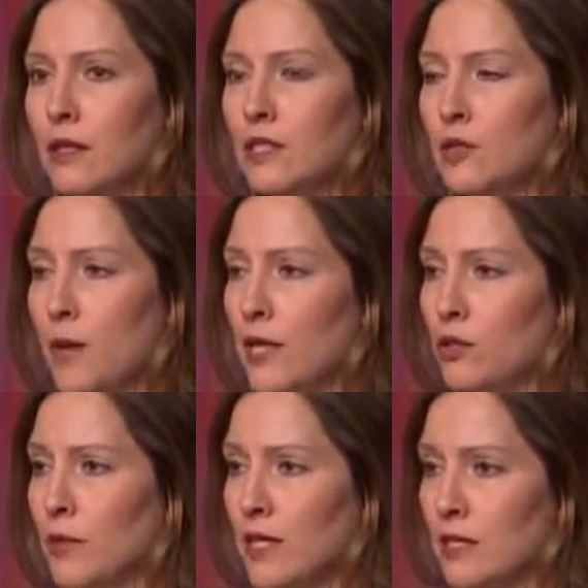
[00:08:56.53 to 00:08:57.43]
despite
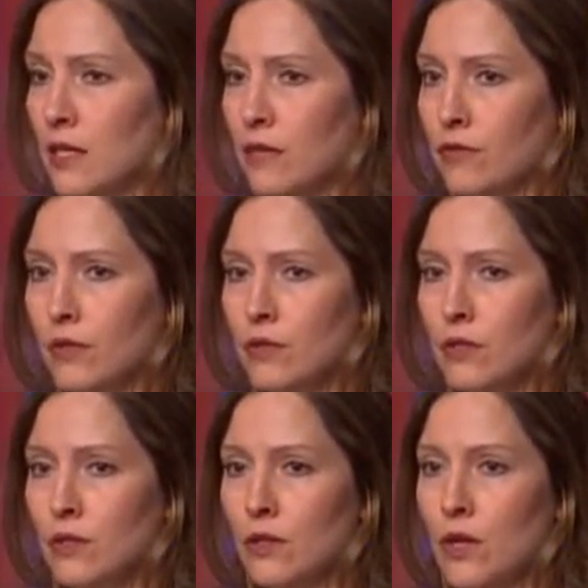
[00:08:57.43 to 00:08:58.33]
your best
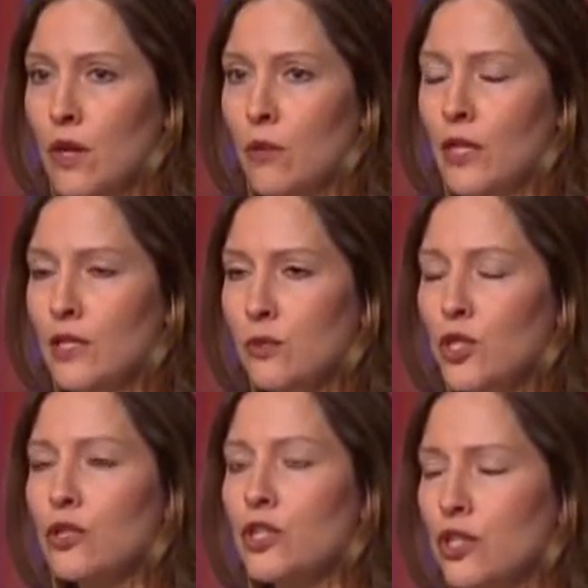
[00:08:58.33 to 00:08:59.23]
efforts. Well, that's
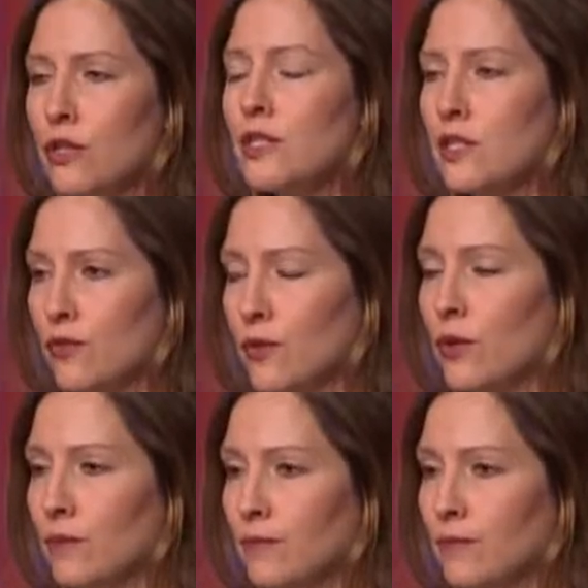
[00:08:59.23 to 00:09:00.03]
what your insurance is for.